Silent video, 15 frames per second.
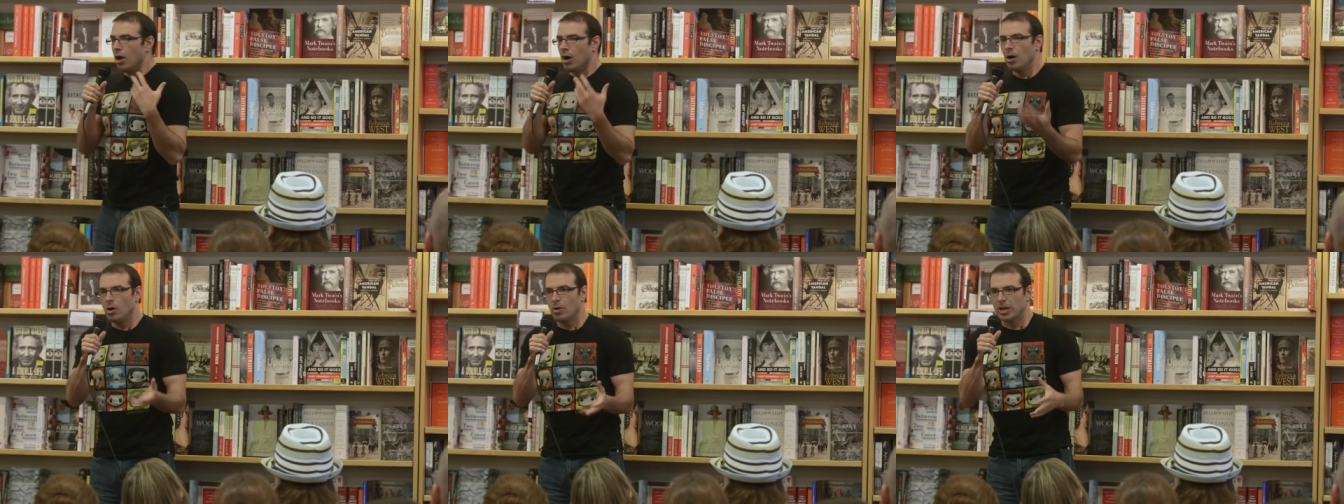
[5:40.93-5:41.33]

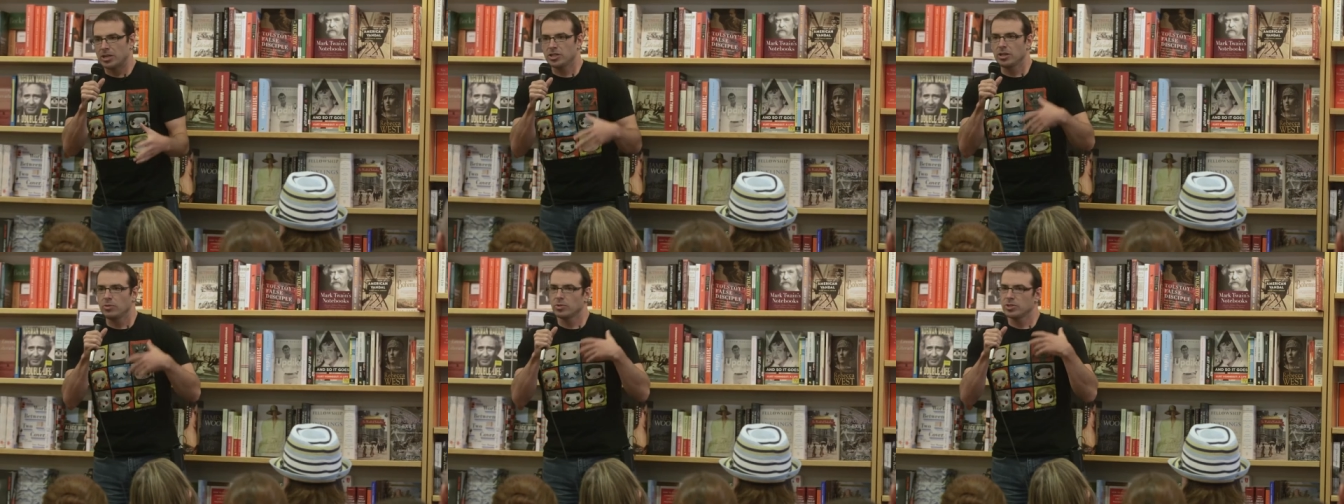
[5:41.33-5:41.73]
oh,
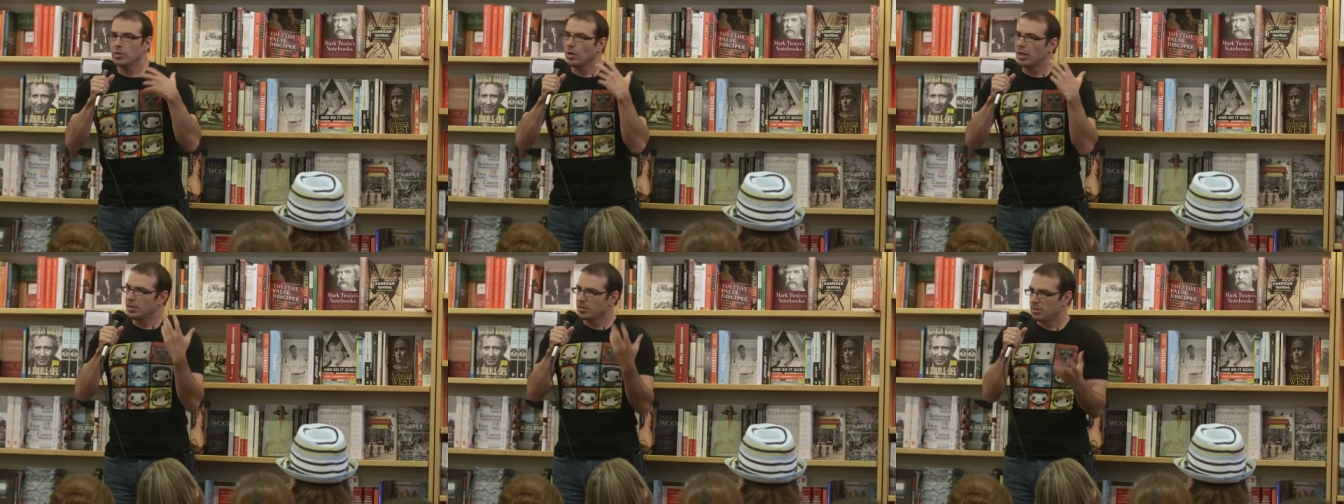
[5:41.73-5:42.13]
actually, so
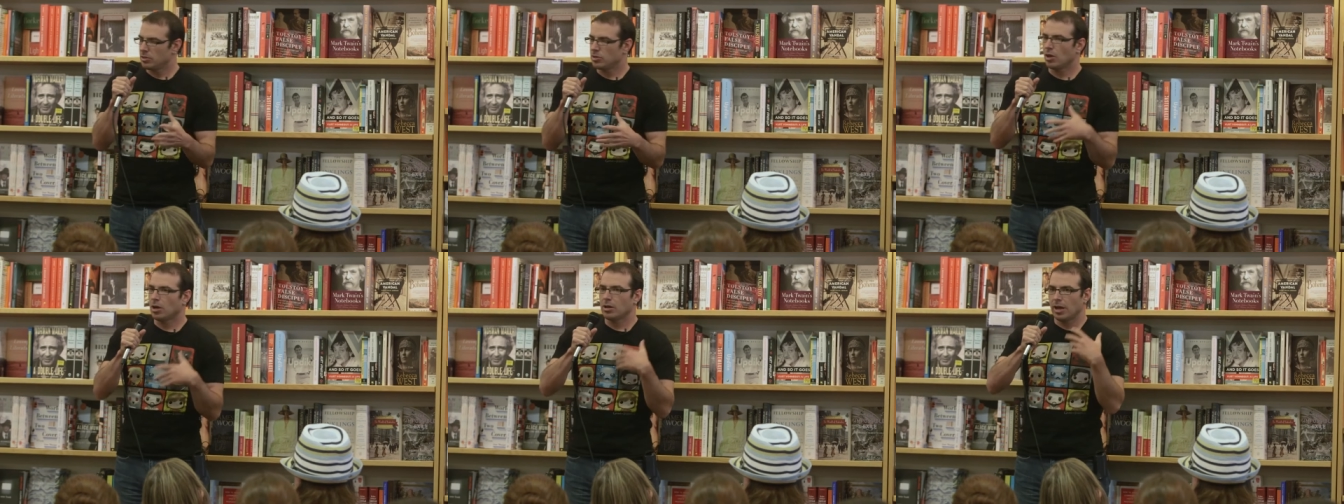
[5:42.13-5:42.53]
I
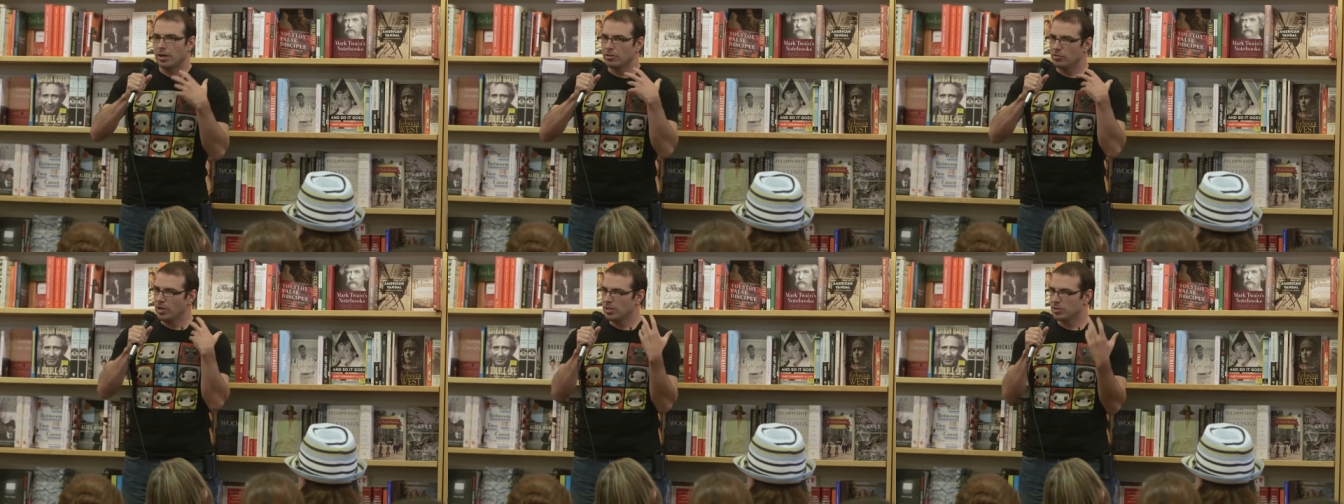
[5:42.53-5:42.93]
talk, I
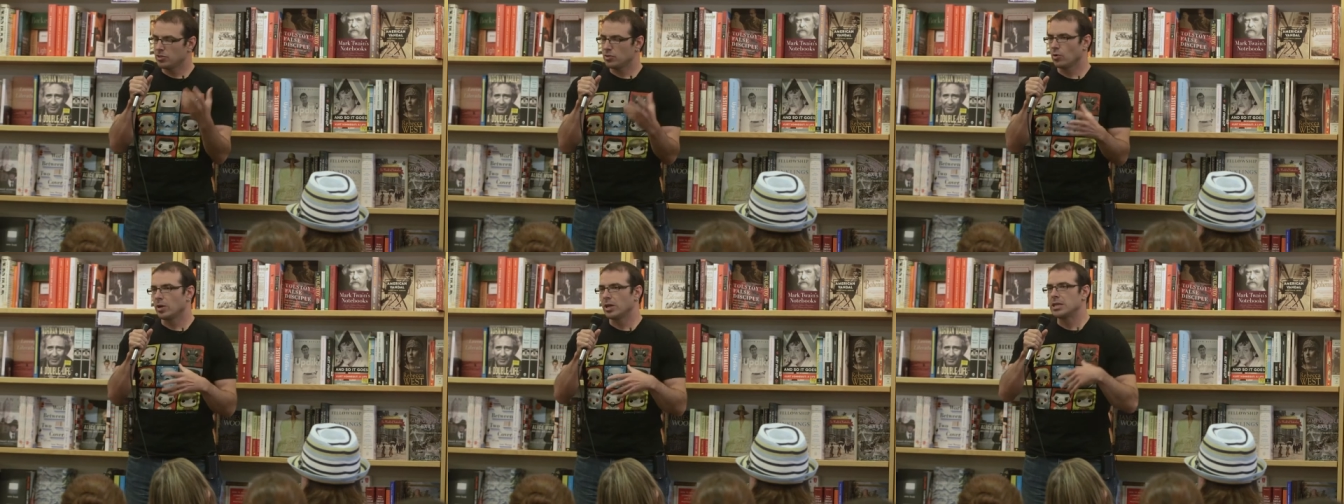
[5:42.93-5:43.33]
create
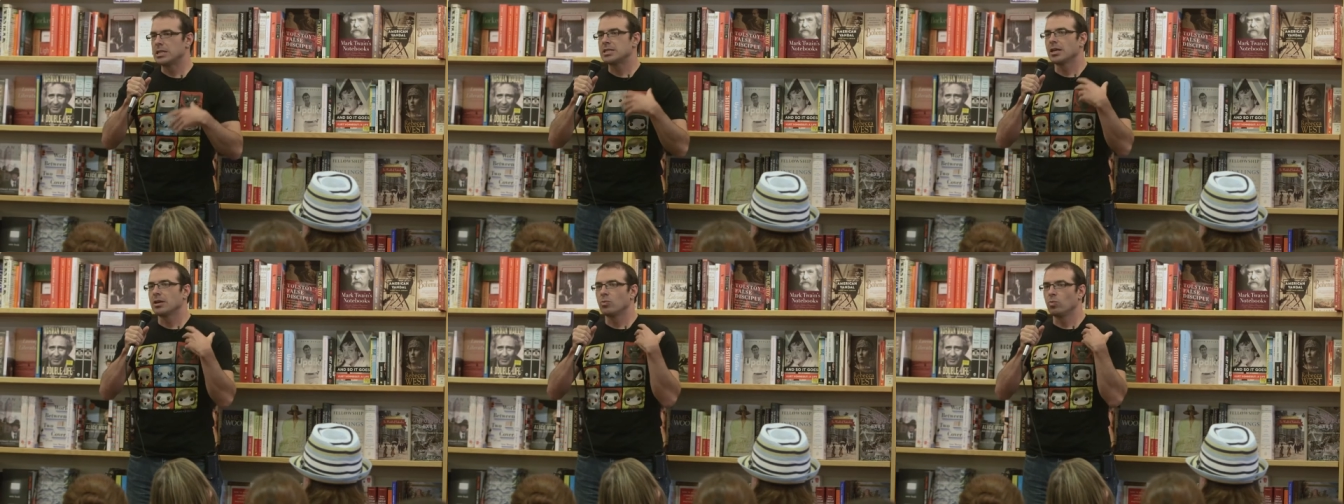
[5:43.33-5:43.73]

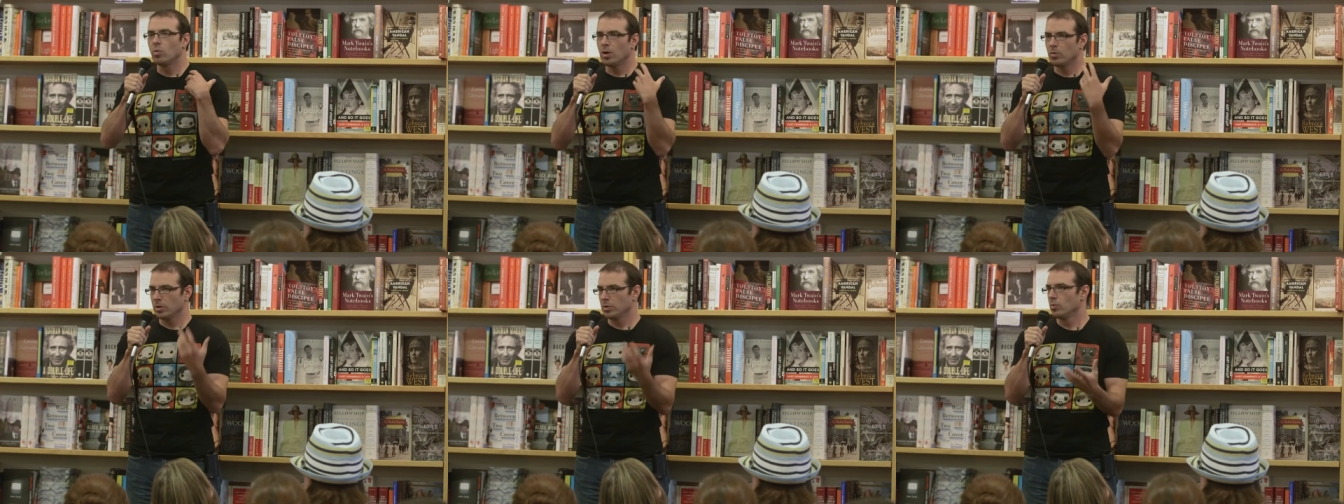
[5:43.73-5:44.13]
stories like
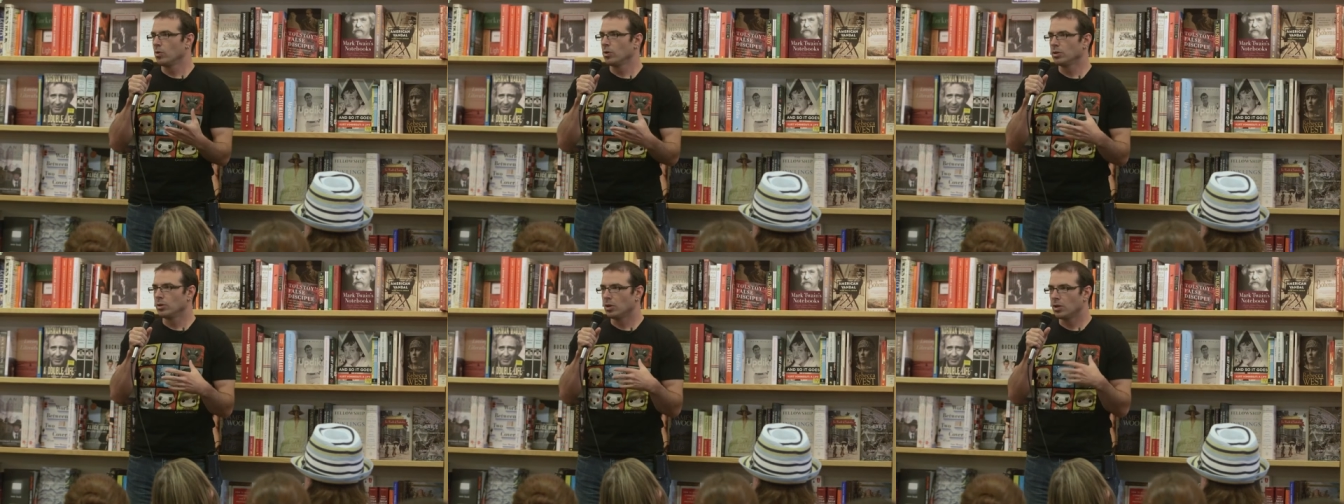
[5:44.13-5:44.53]
what would the
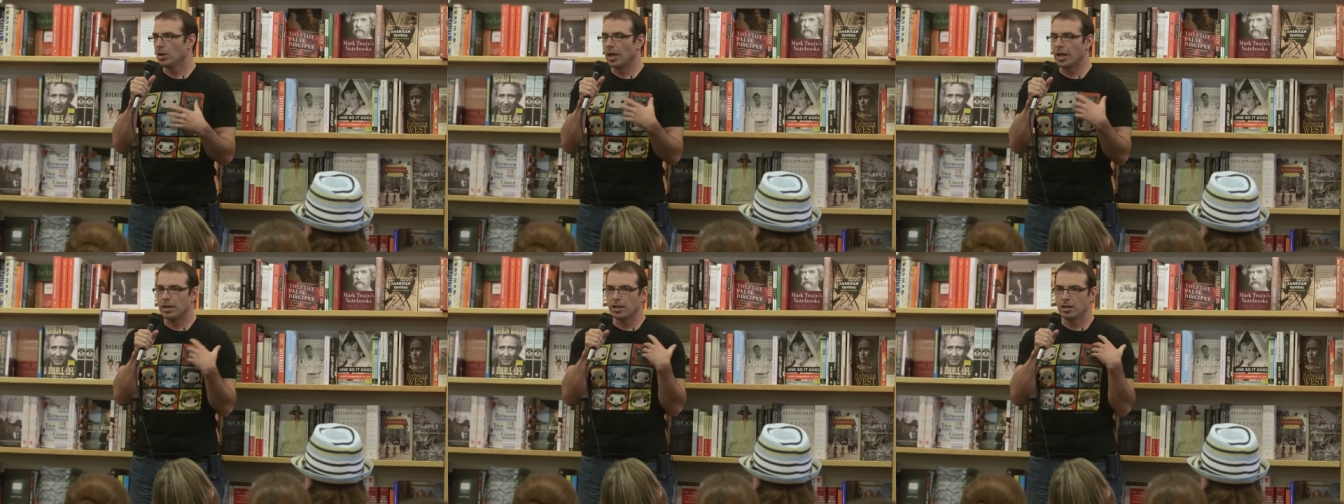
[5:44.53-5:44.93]
world look
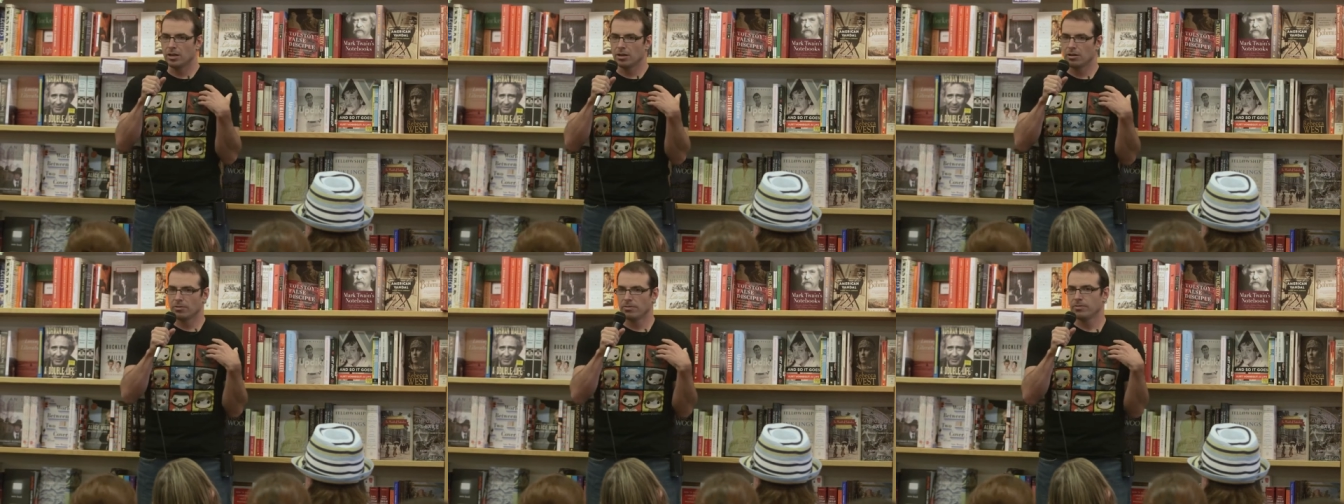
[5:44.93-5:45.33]
like
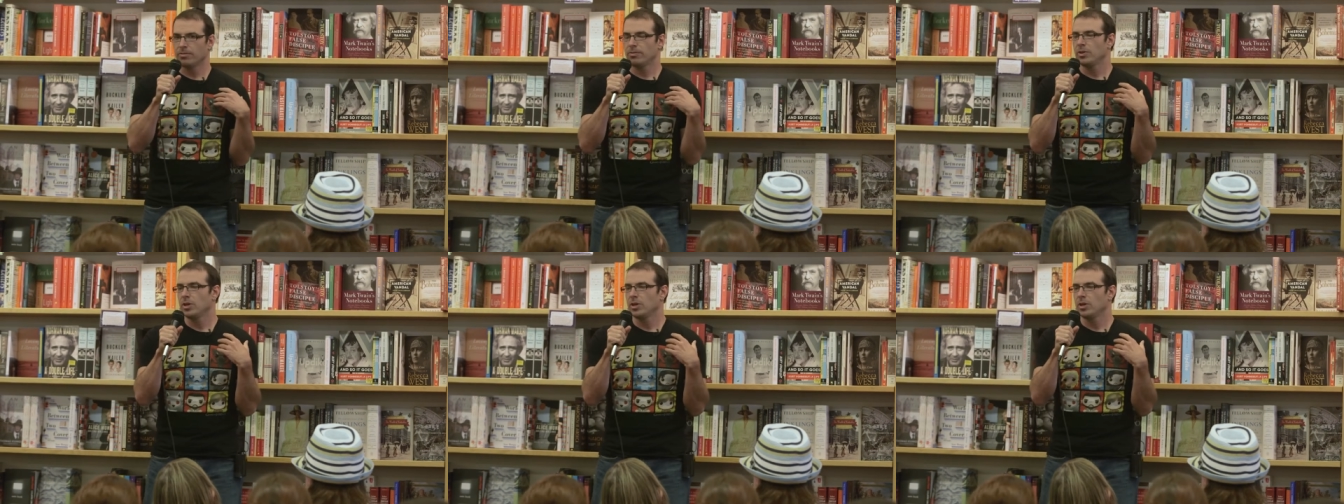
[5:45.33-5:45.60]
if